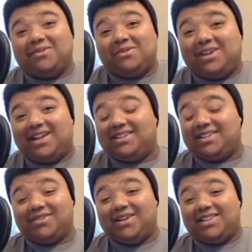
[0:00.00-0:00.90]
and got a
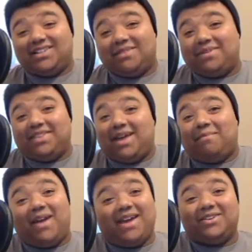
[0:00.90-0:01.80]
degree in something that
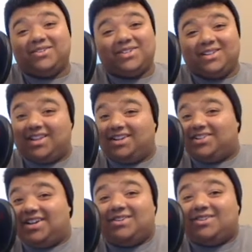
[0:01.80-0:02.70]
matters, unlike
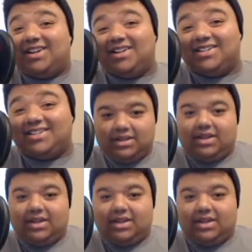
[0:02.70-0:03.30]
gender studies.